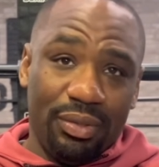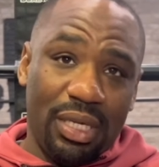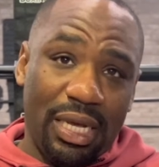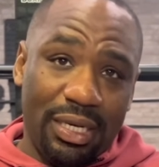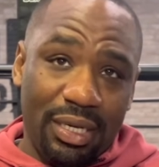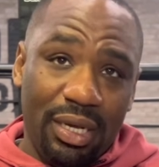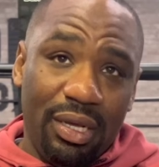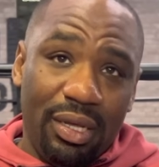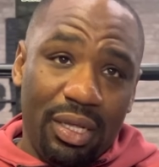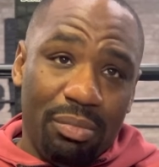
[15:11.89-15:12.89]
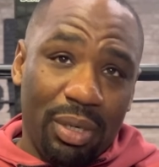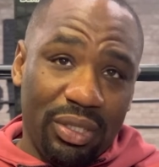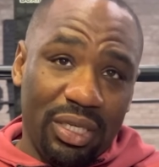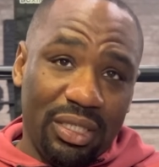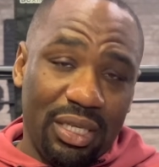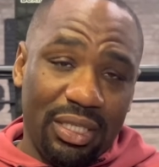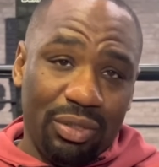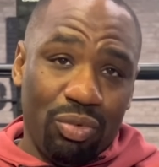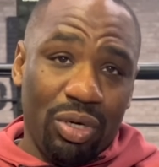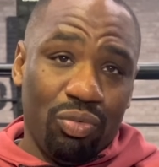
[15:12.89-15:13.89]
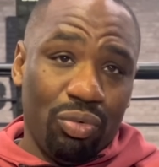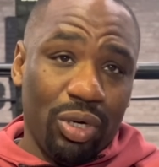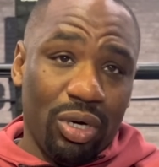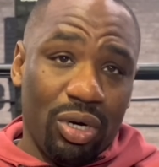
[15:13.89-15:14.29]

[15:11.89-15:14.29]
Like, my thing is this, we're